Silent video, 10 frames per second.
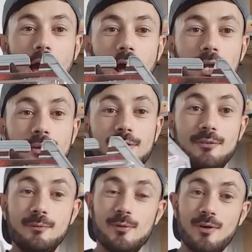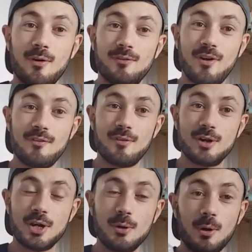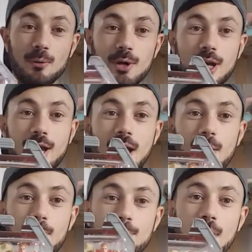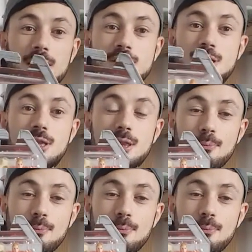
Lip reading: And without further ado, I'm going to get it out the packaging.